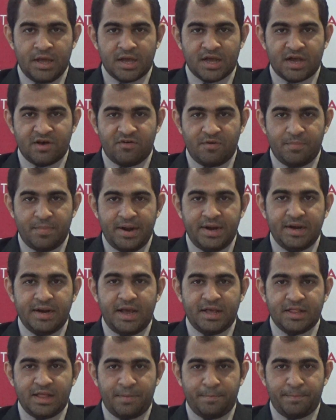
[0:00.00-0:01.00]
Government
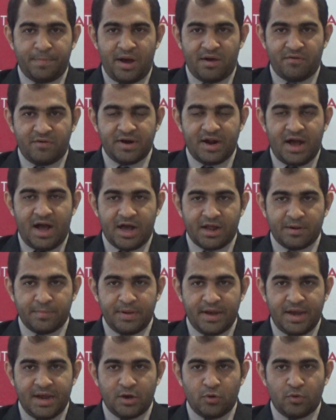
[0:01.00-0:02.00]
has empowered
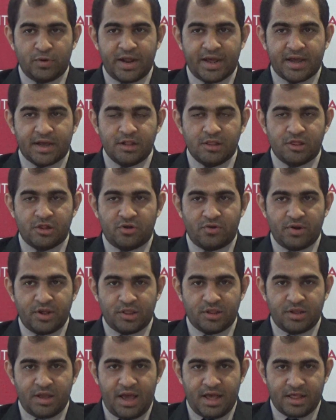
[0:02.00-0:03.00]
RBI to tackle
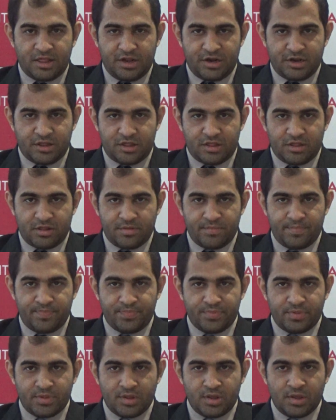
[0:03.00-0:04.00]
stressed assets.
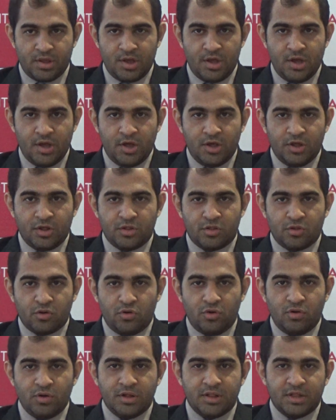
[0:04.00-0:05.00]

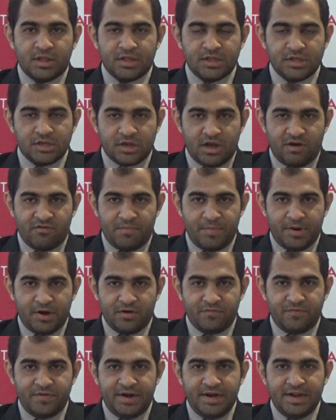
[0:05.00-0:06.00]
So, Government
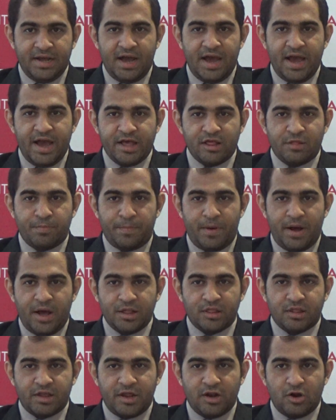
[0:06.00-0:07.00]
of India has
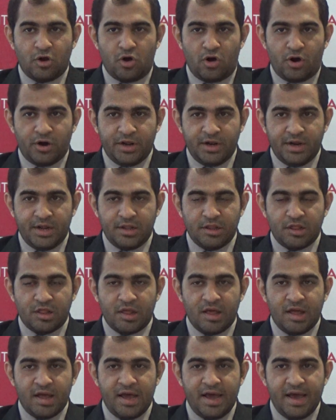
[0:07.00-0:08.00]
passed an ordinance
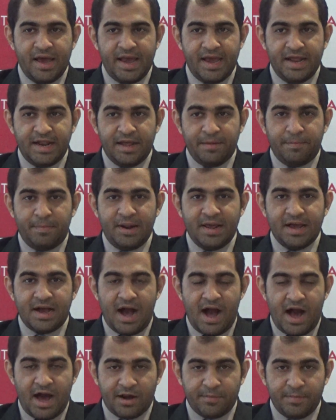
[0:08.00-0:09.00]
enabling
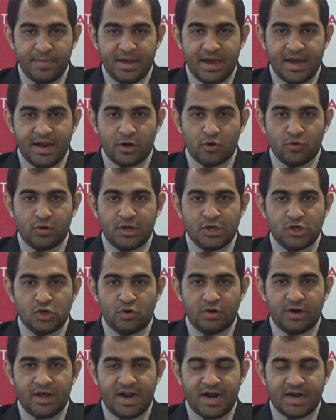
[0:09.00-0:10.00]
RBI to issue
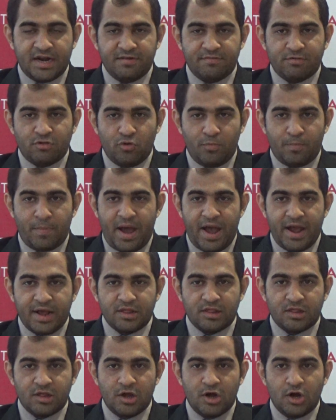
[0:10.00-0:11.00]
directives to banks